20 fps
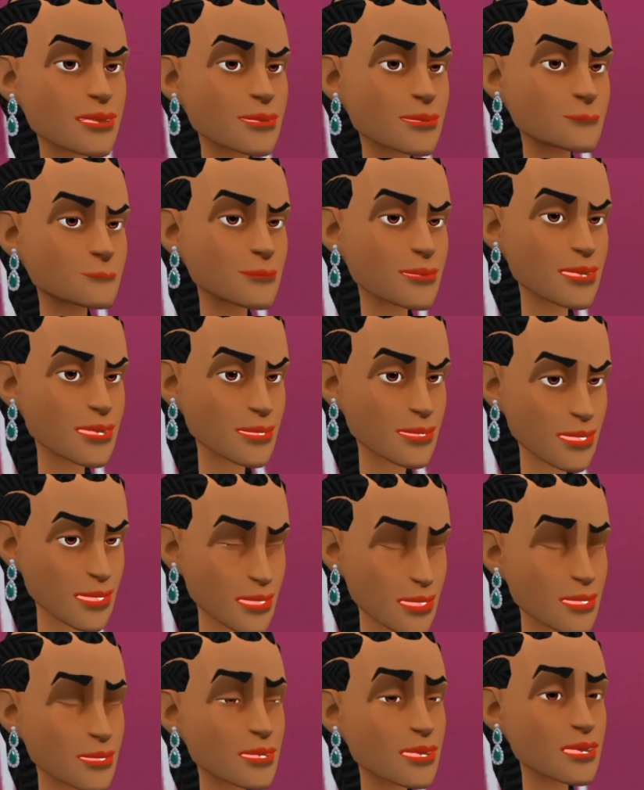And that's
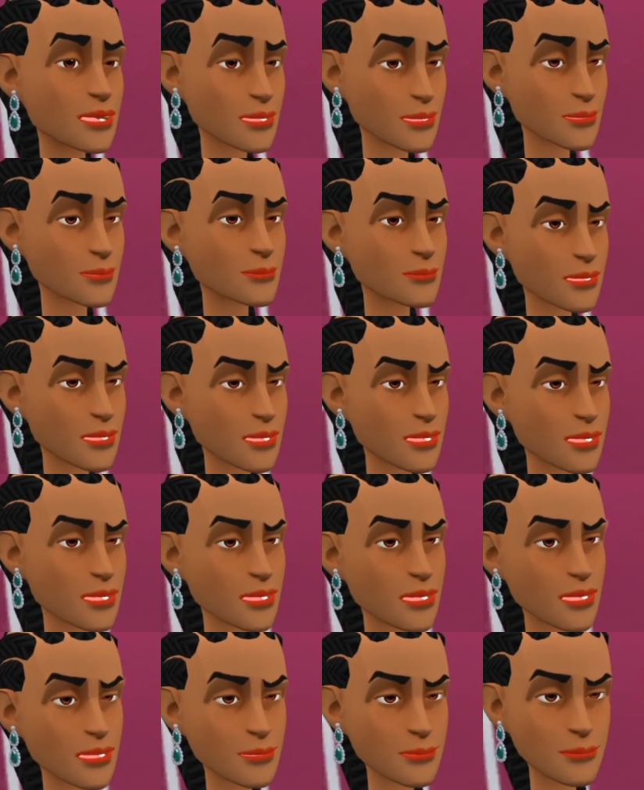my gym
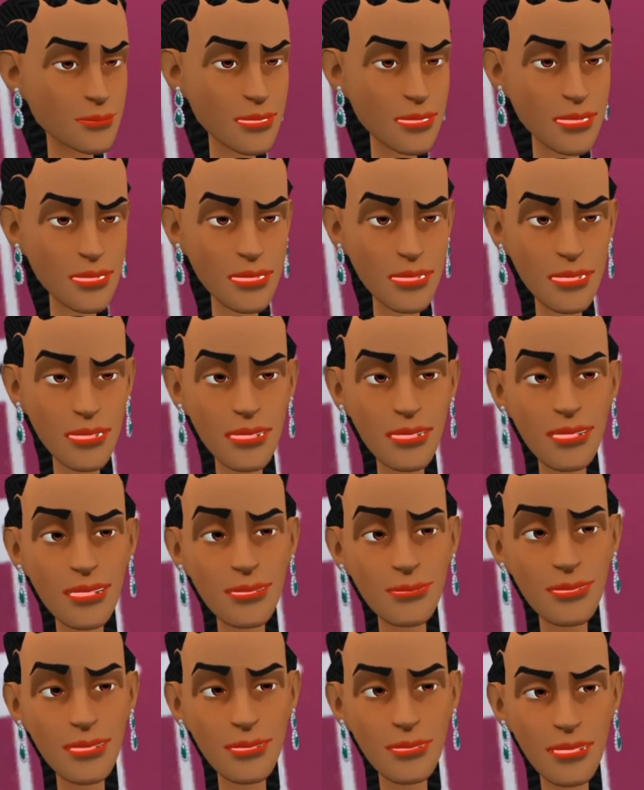instructor. And, you know,
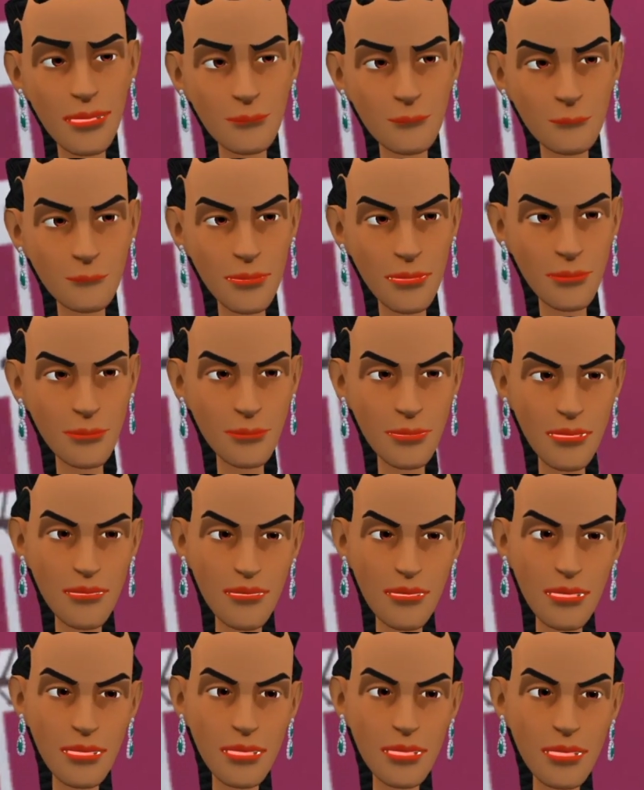recently
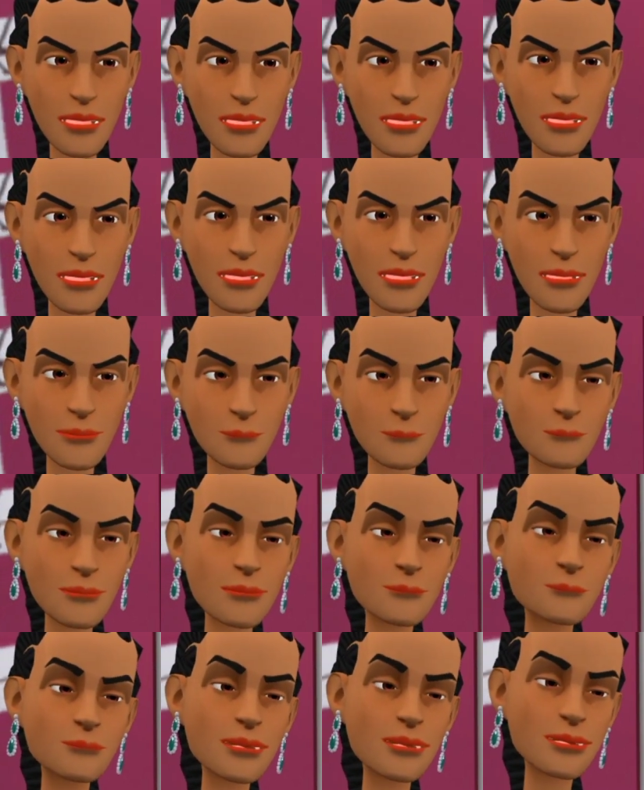I found out that he's a
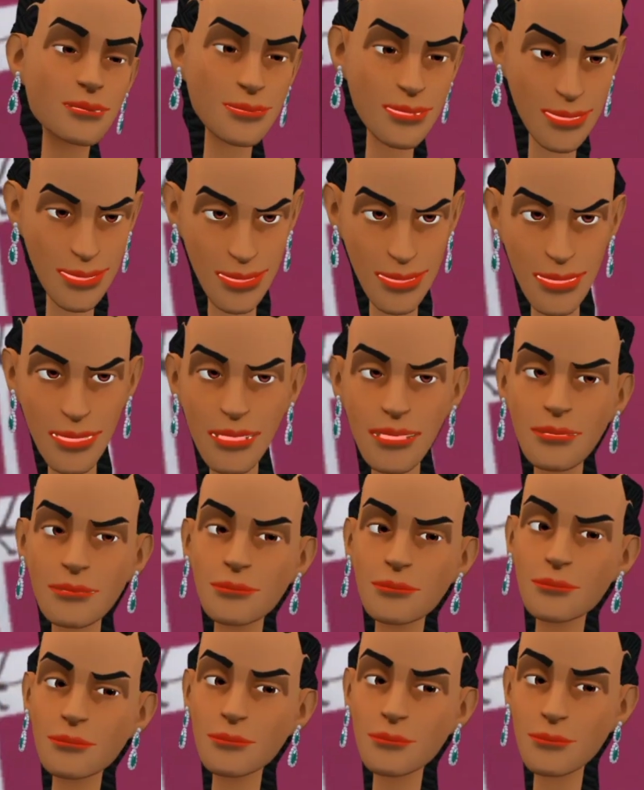very nice guy.
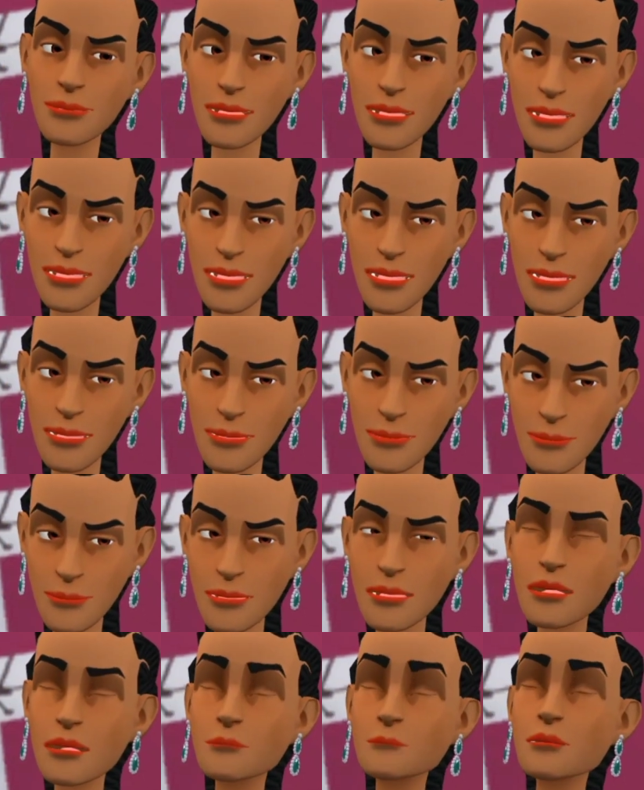So we have
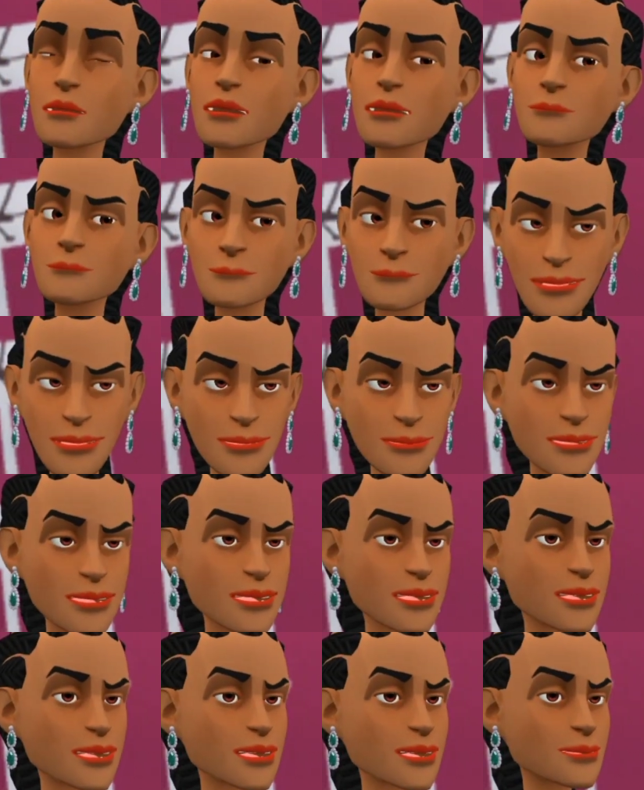become very
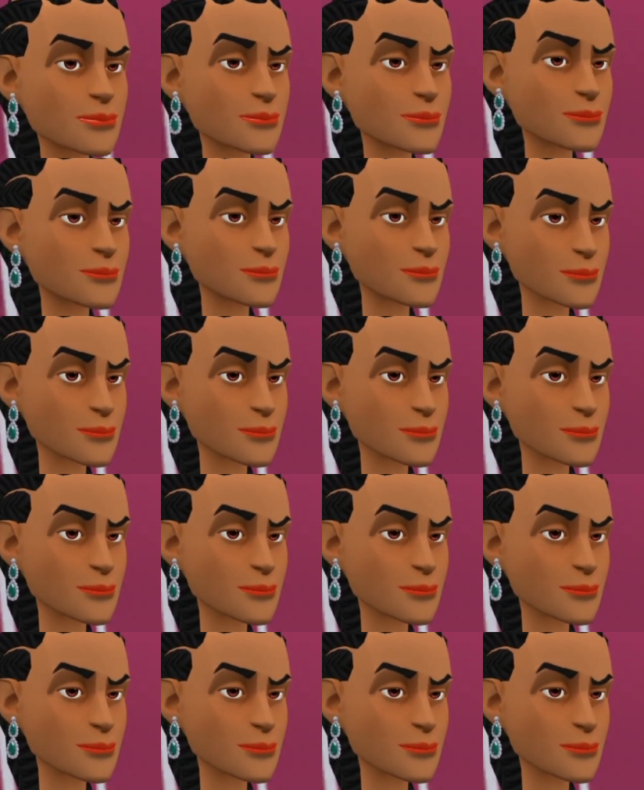close.